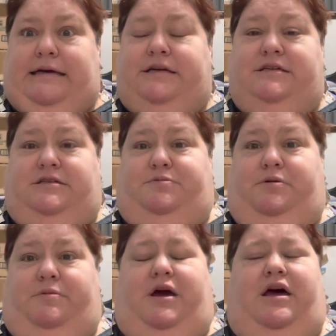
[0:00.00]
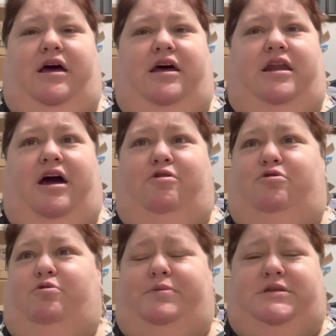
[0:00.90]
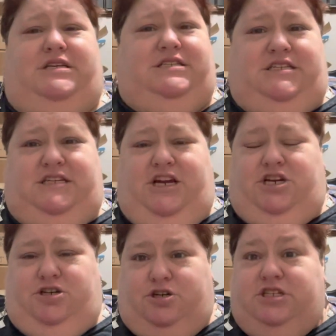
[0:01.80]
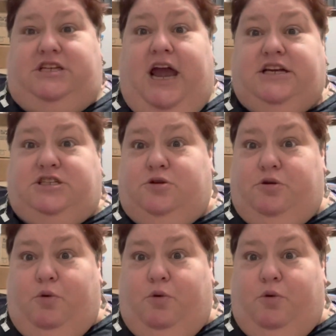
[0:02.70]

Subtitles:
This is pretty bad. And I don't know what possessed this teacher. To this day, I still don't know